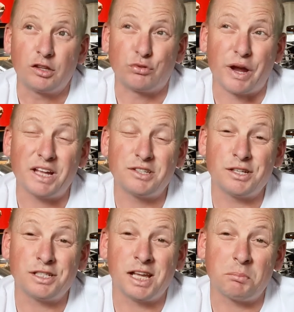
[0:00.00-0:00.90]

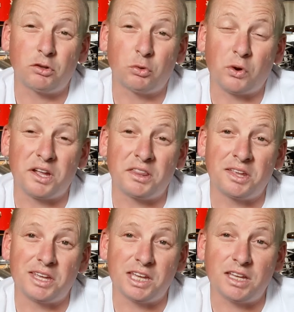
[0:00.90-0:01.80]
Transitioning between
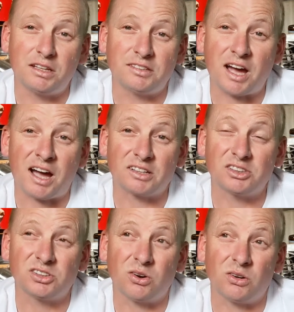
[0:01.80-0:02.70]
the darker
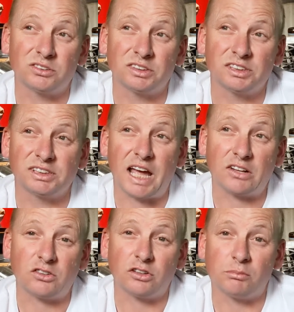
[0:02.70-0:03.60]
styles and the
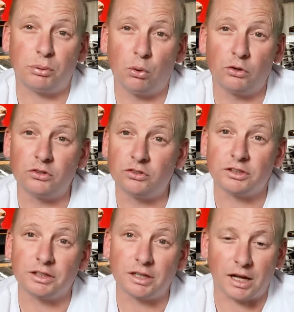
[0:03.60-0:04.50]
stouts and the
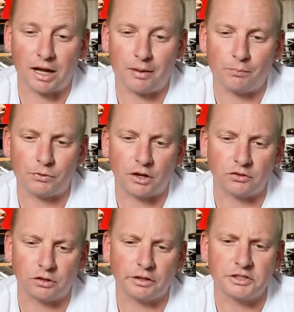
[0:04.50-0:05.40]
porters and
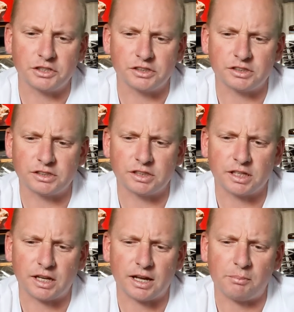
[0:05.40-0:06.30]
those delicious
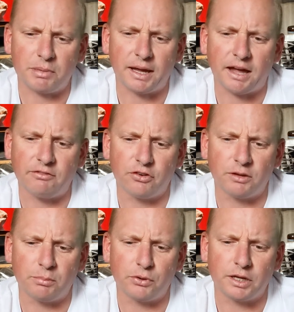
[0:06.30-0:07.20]
big
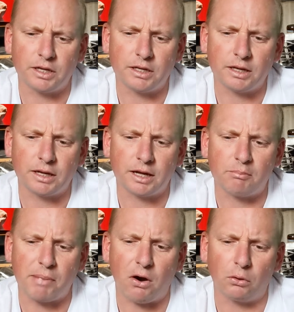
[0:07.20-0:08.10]
AVB
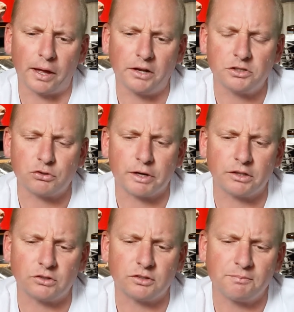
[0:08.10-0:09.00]
barrel aged
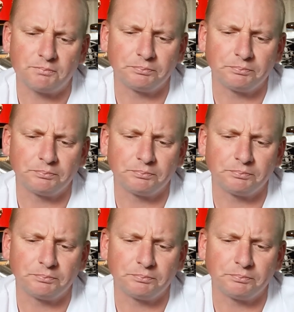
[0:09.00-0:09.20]
drinks,